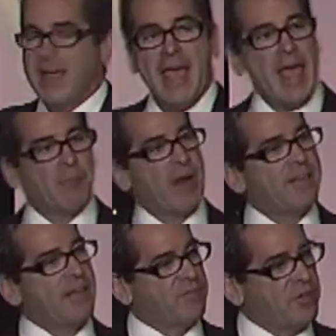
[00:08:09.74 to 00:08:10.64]
and when I
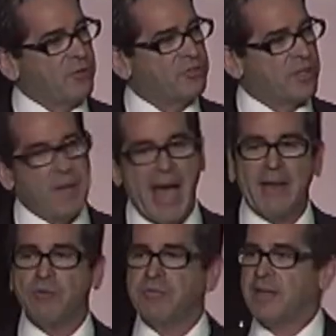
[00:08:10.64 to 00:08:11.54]
think of Houston, I
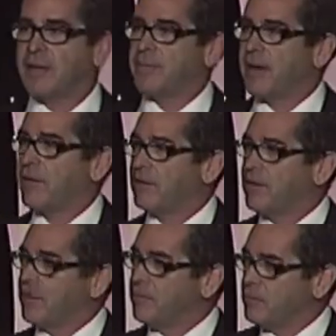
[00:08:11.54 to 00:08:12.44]
don't think about
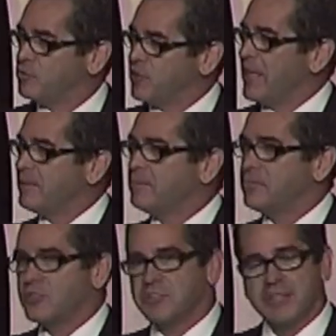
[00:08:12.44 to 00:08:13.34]

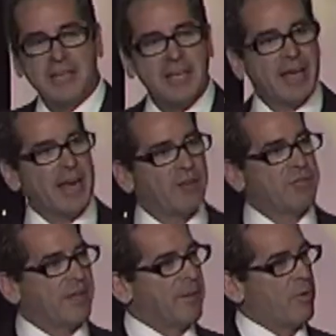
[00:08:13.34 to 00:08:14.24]
museums and I don't
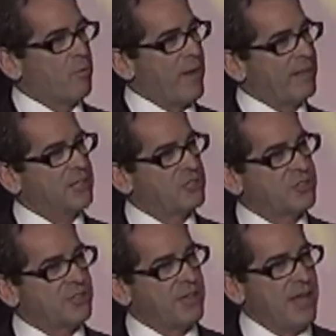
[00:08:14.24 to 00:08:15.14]
think about
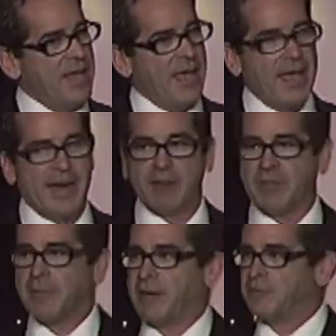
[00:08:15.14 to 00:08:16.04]
relics and I don't
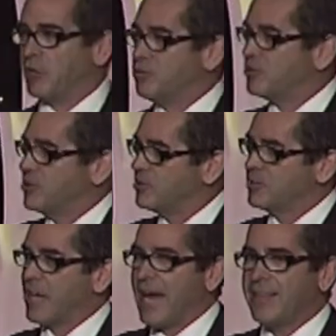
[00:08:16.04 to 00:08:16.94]
think about docents.
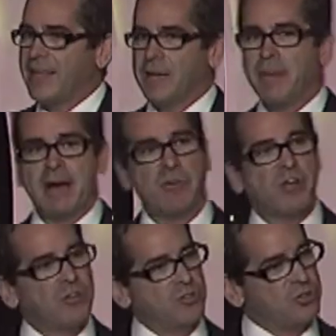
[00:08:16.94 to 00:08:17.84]
I think
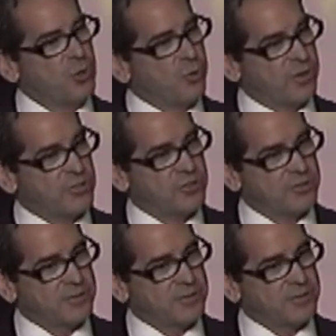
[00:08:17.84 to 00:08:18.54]
about doers.